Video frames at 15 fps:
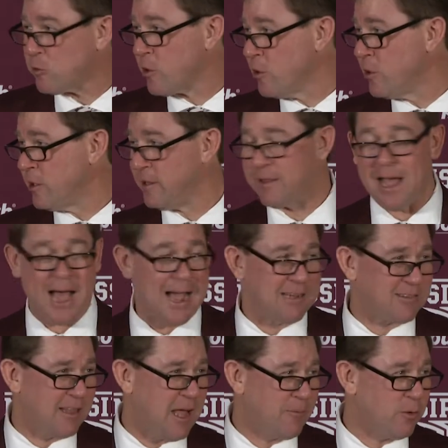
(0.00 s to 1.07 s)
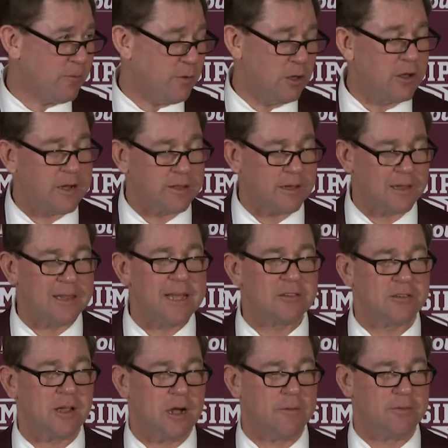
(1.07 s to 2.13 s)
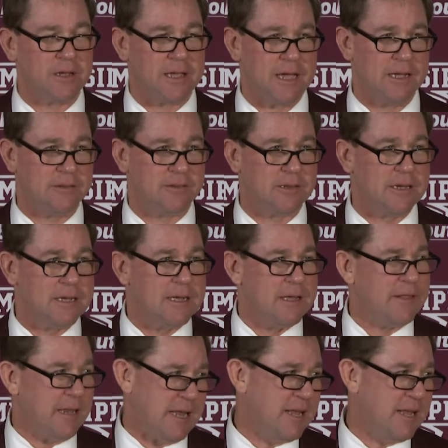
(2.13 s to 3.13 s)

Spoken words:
recruited at the highest level. If you look at the list of the kids that